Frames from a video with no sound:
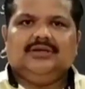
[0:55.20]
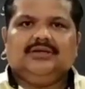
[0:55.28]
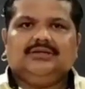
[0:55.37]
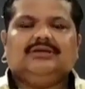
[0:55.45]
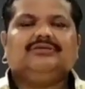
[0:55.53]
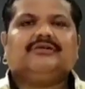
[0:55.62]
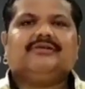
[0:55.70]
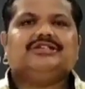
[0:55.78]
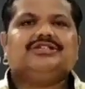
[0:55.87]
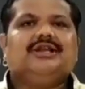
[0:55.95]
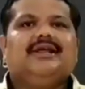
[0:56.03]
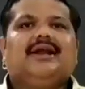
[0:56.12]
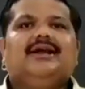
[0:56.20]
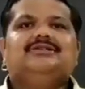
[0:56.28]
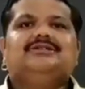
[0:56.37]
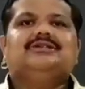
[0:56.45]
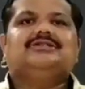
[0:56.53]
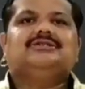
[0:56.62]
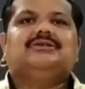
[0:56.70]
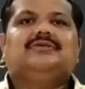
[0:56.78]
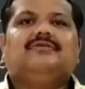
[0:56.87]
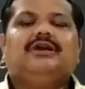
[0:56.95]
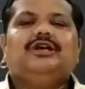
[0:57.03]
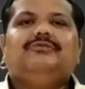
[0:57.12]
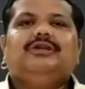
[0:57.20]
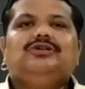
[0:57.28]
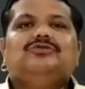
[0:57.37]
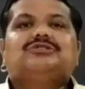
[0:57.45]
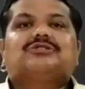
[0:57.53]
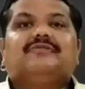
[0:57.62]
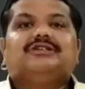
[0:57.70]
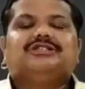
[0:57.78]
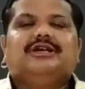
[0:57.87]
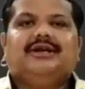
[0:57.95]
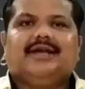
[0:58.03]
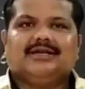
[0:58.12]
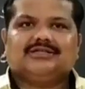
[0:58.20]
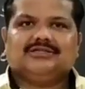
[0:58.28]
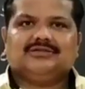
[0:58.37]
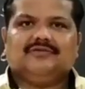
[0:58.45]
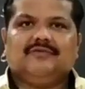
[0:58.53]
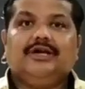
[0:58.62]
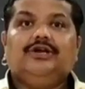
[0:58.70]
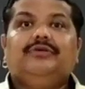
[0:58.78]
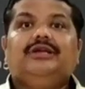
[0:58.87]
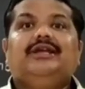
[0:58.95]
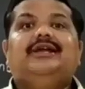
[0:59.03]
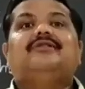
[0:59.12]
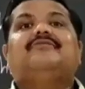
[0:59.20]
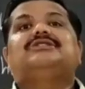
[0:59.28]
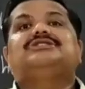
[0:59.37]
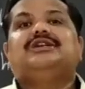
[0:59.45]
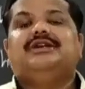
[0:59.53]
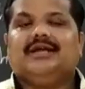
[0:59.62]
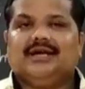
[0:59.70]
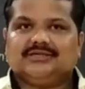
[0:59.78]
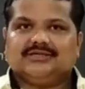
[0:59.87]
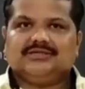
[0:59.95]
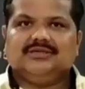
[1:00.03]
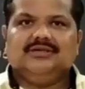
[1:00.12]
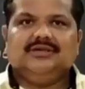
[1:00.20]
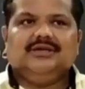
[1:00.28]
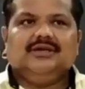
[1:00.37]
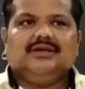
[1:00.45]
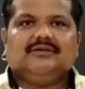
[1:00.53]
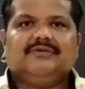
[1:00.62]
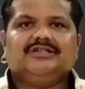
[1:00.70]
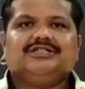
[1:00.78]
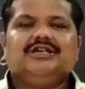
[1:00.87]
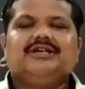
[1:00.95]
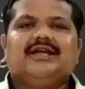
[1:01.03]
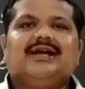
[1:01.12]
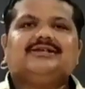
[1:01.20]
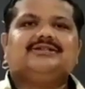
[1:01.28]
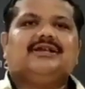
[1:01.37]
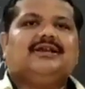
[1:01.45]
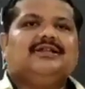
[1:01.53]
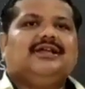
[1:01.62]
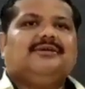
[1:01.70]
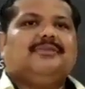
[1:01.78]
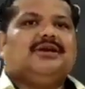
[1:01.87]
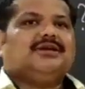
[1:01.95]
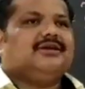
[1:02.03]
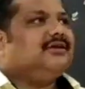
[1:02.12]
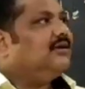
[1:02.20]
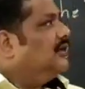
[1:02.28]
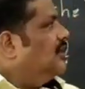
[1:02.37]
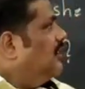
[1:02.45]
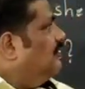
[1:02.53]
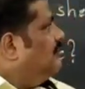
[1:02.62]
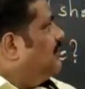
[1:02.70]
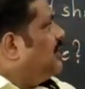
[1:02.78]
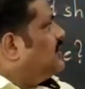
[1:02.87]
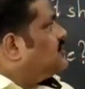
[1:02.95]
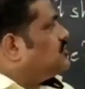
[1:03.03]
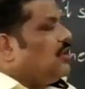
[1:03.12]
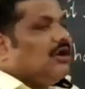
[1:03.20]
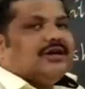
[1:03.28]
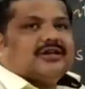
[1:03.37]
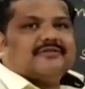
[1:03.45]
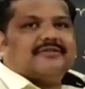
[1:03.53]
Now the question arises, why do we use question tags? Why do we need question tags? Question tags are nothing but very short